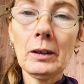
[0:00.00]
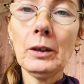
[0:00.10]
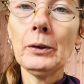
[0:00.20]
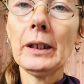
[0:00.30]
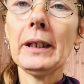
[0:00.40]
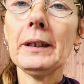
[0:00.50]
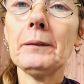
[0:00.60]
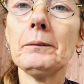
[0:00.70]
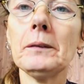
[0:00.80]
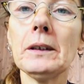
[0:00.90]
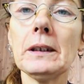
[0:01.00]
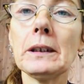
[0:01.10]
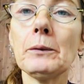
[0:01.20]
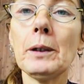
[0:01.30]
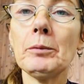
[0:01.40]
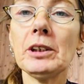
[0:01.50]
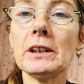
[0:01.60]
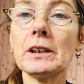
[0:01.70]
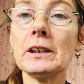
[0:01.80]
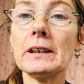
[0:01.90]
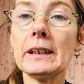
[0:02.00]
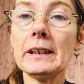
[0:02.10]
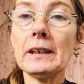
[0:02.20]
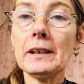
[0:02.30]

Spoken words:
Okay. So I'm just going to take